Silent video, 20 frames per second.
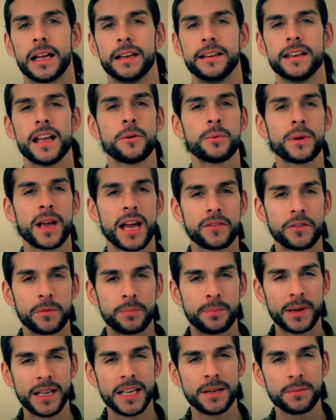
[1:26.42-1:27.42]
Now we have a
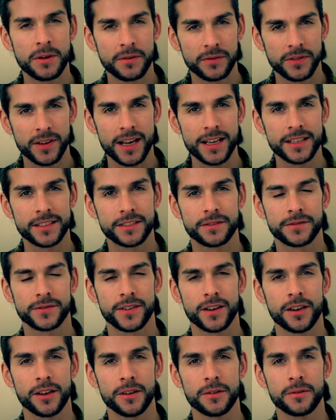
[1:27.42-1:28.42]
beam of light to
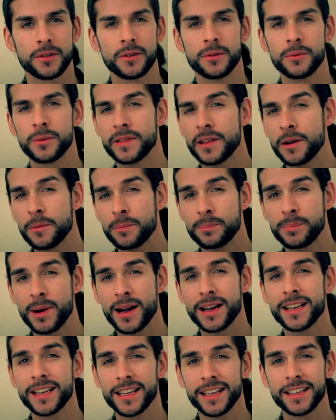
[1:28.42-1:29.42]
follow without
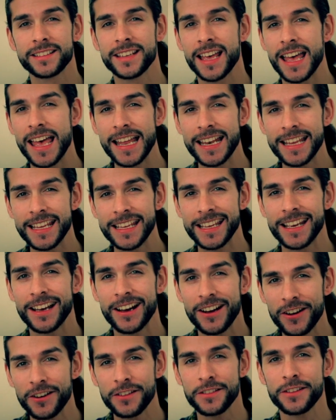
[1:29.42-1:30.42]
banging into any
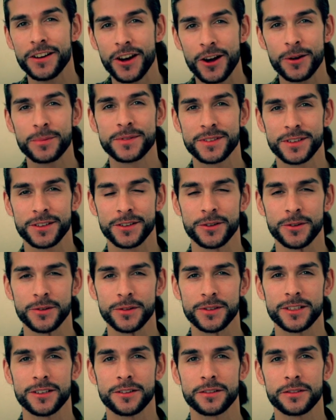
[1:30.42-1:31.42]
other
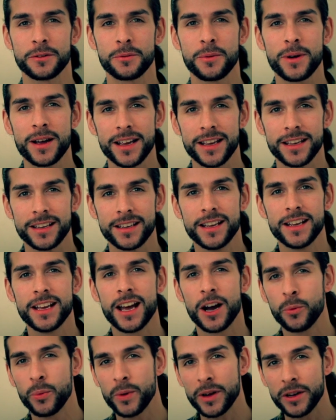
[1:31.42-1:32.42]
obstacles along the way,
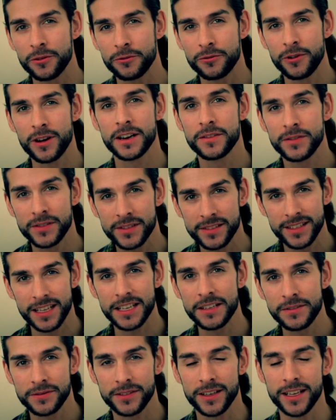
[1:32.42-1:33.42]
and we arrive
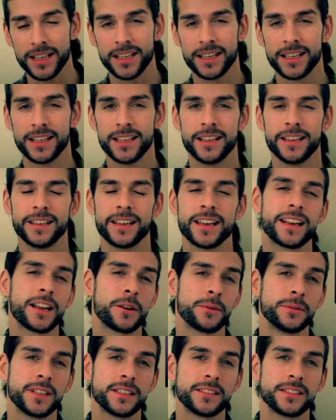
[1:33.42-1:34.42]
safely at
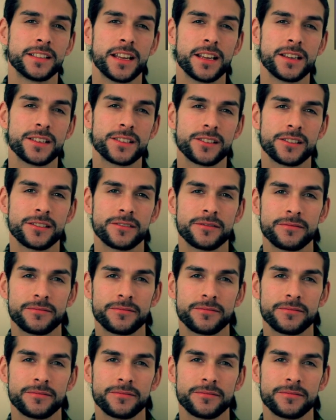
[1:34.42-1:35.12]
our destination.